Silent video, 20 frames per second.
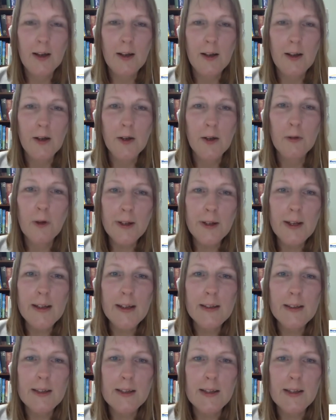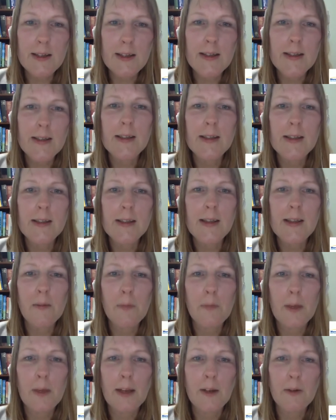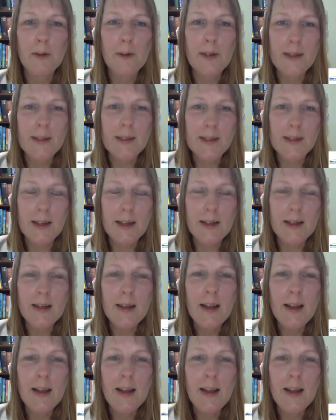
Chronic diseases have been increasing,